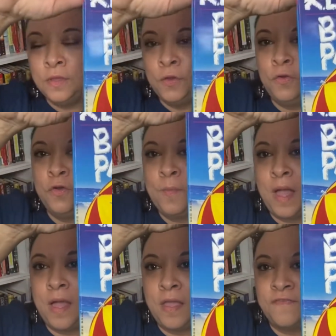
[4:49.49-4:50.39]
Who am
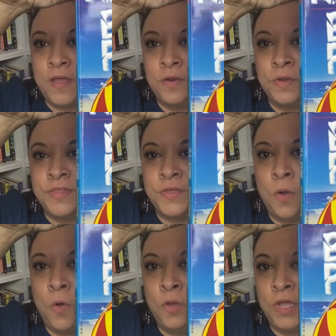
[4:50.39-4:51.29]
I if I don't get the
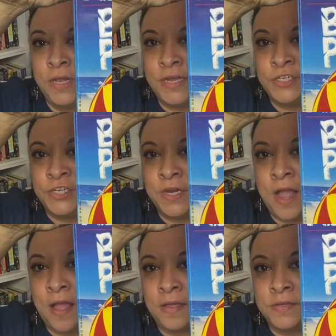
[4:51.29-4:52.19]
whole collection,
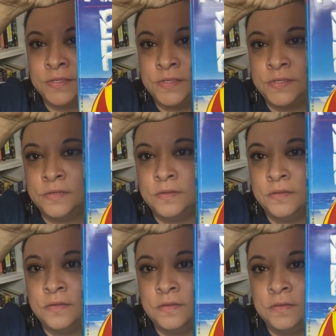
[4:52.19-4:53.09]
guys?
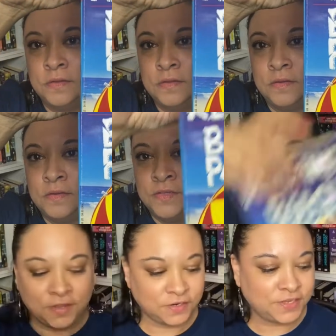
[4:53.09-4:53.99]
So
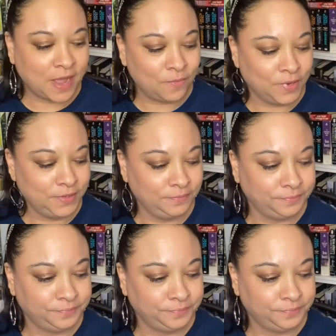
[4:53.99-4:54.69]
there's that one.